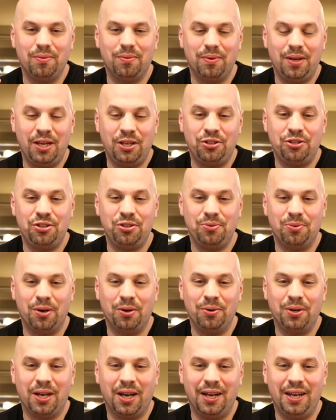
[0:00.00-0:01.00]
H2O
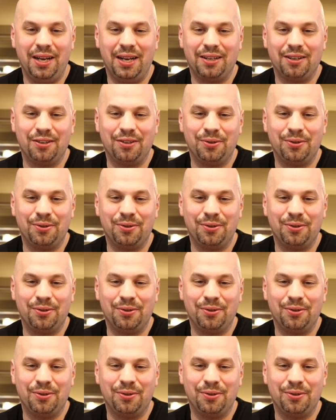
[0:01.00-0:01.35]
Kayaker.